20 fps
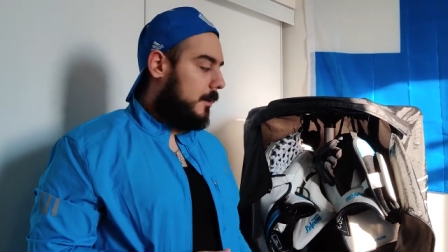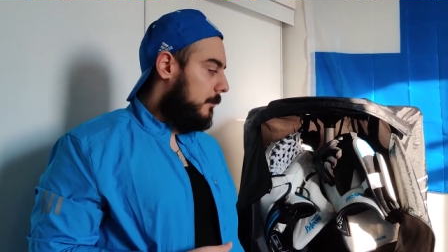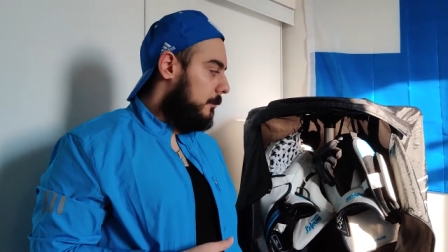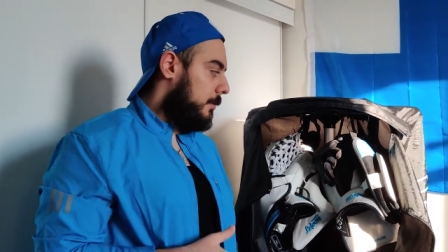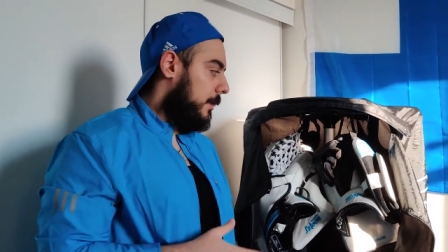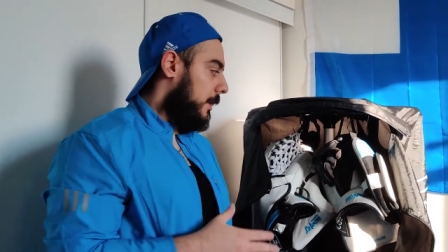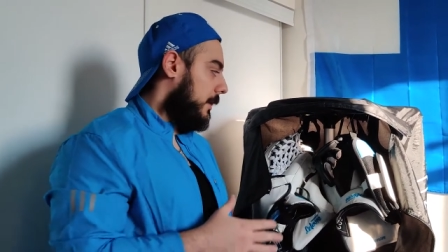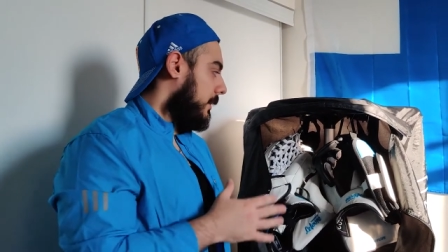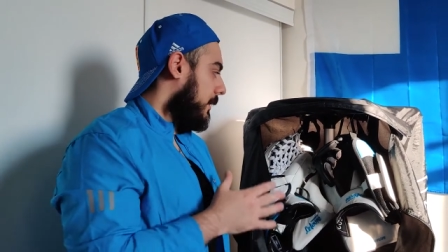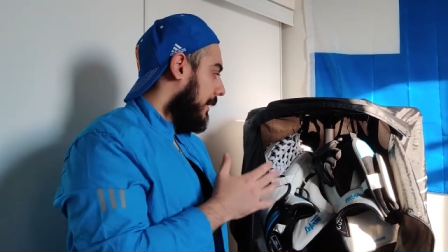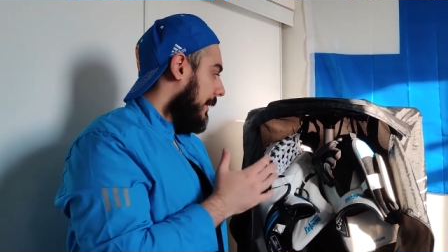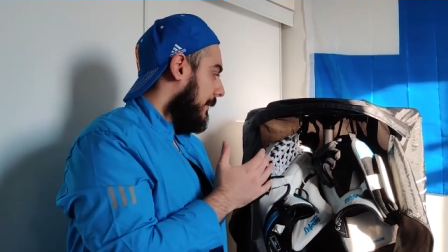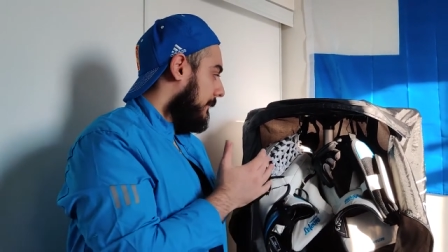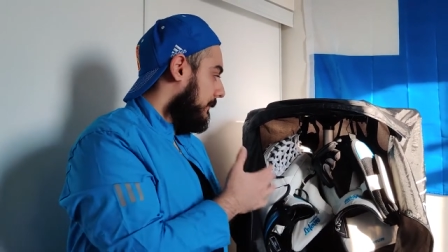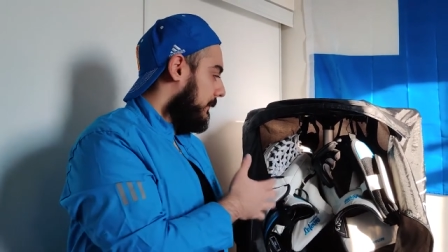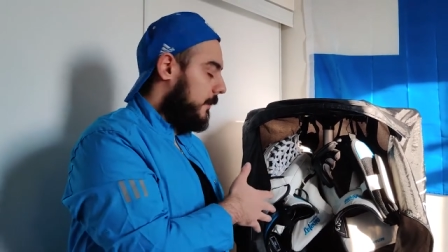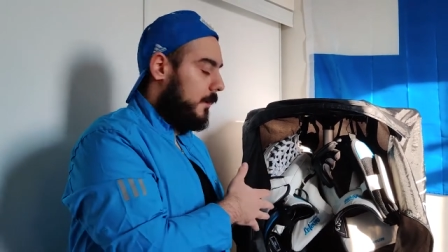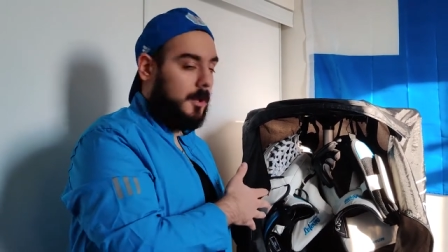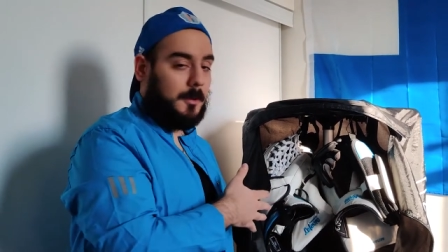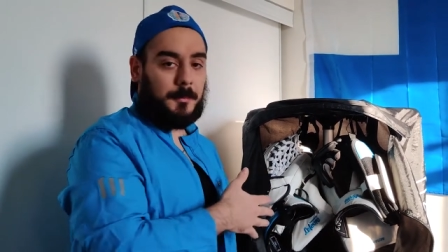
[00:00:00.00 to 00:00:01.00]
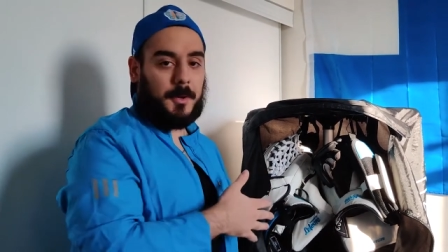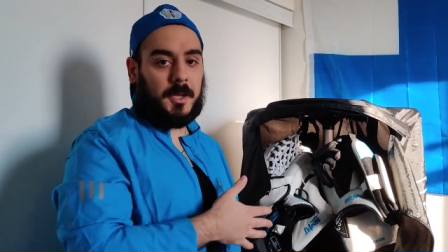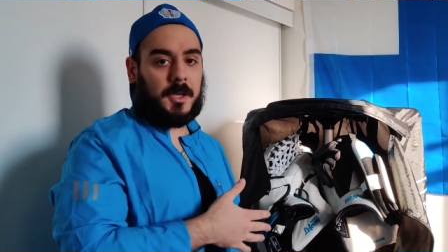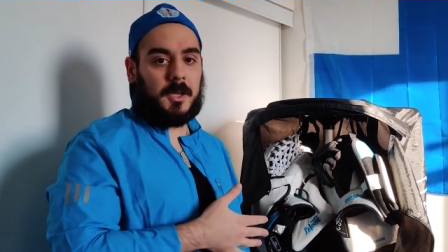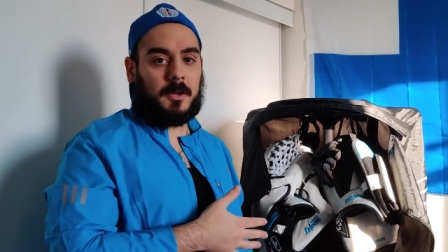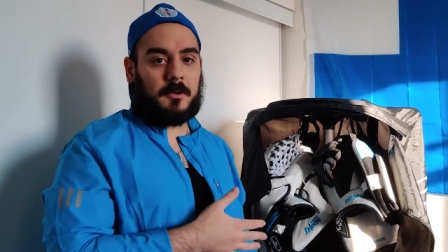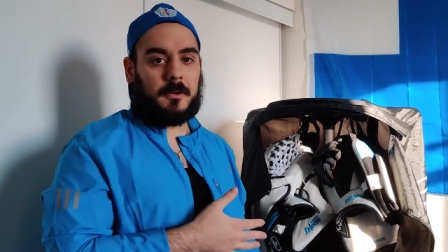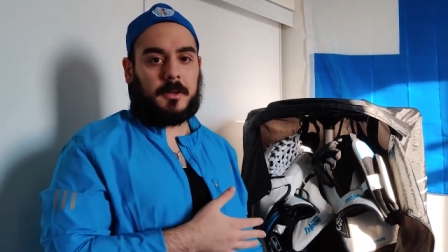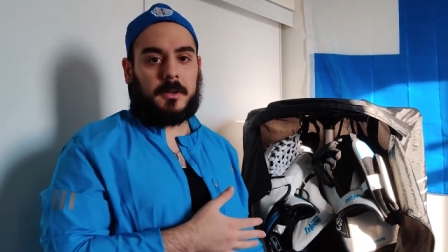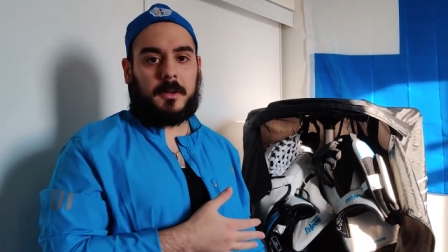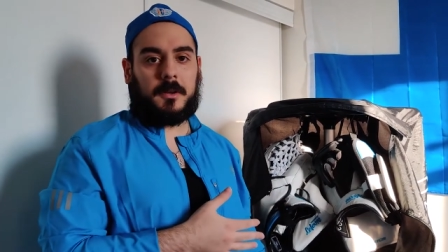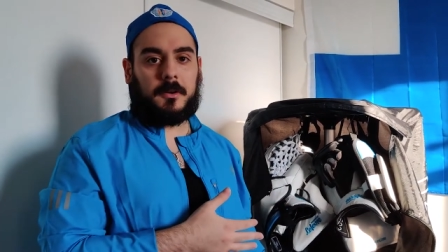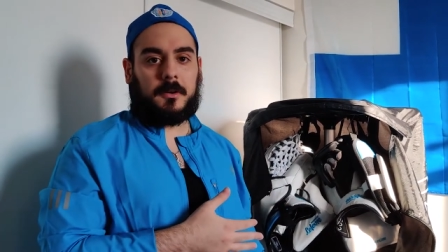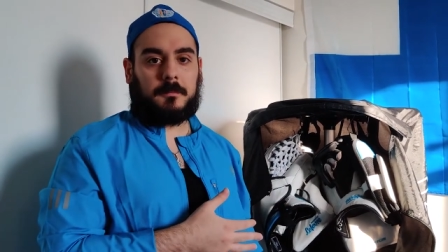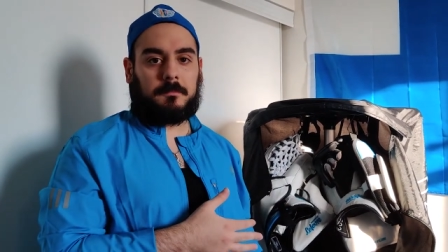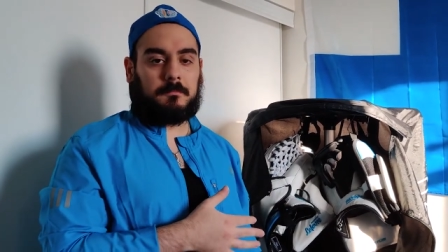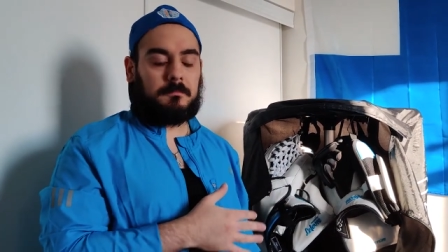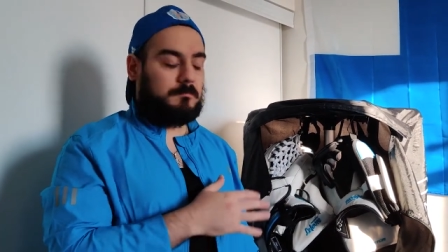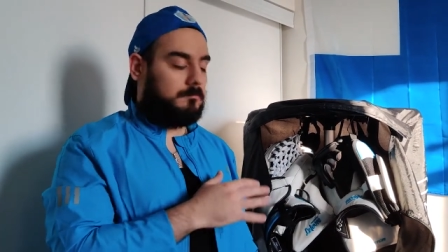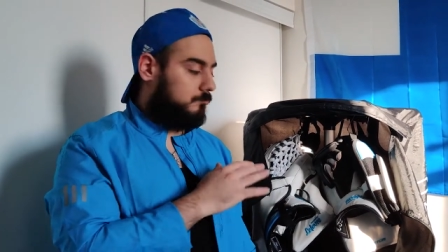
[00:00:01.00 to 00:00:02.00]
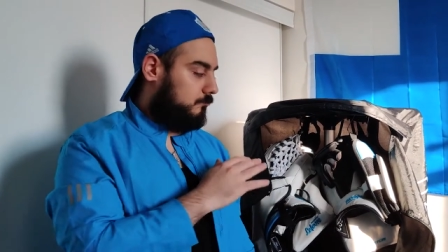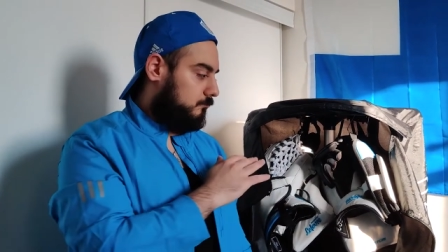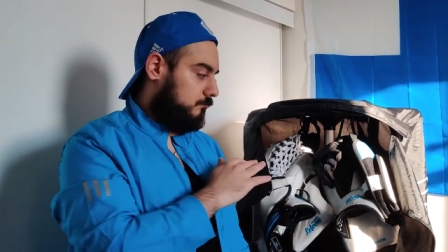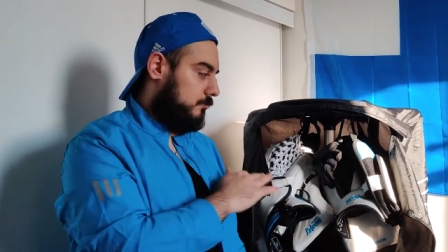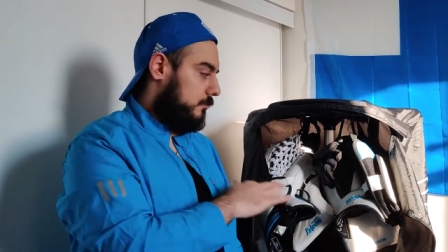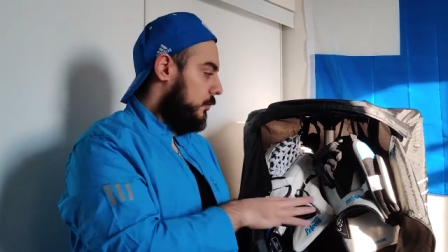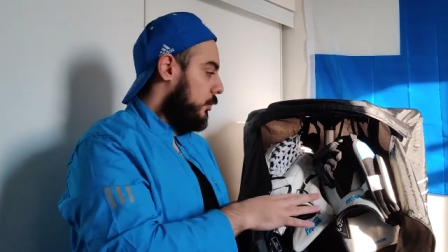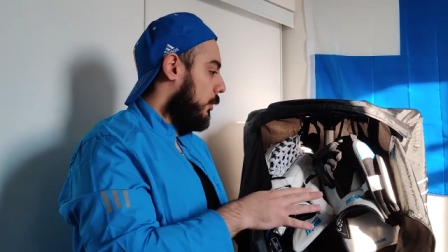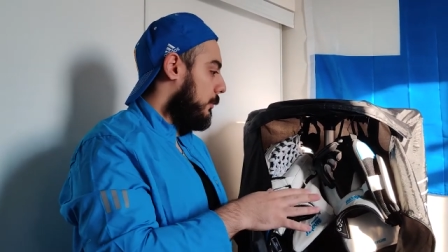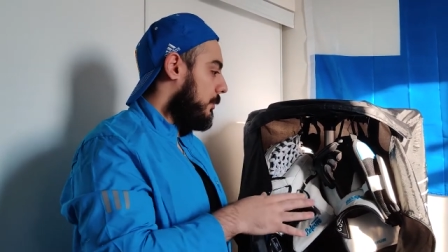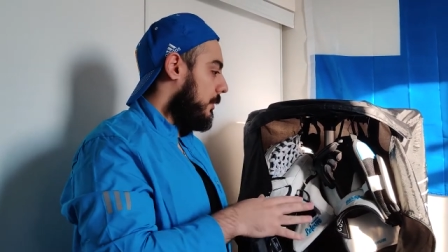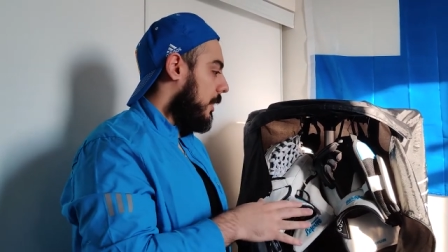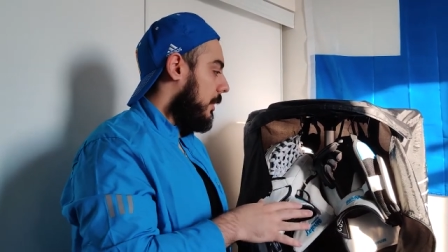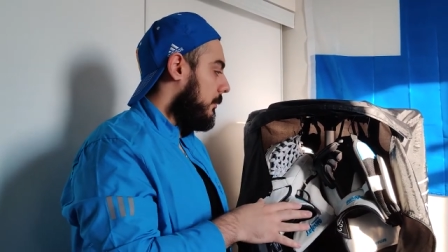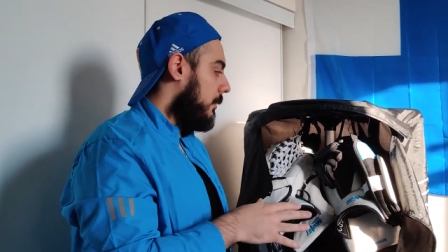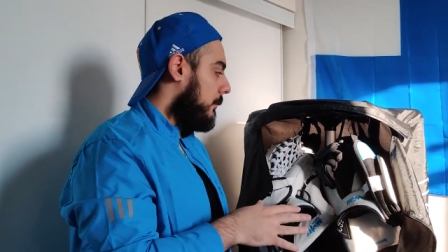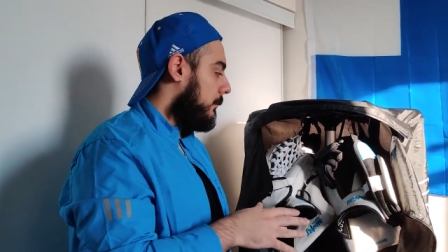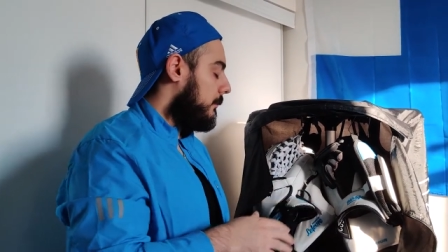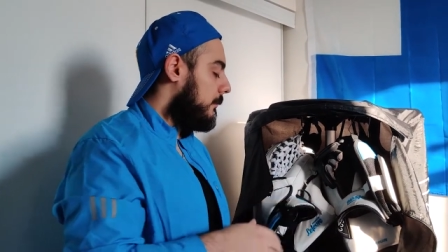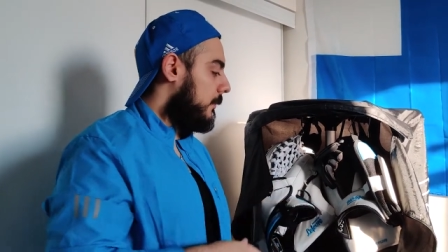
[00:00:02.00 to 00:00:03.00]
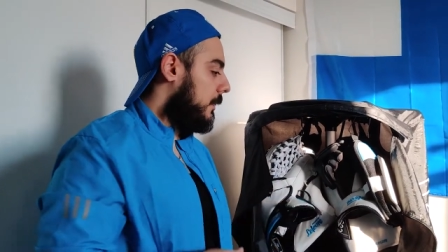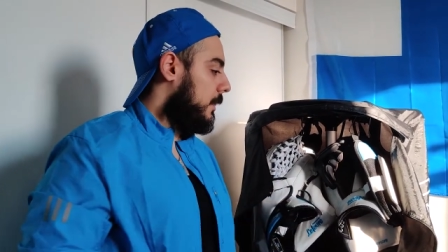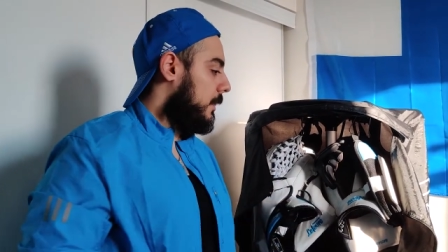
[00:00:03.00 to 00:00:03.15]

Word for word: but I fit all my gear in here, no problem.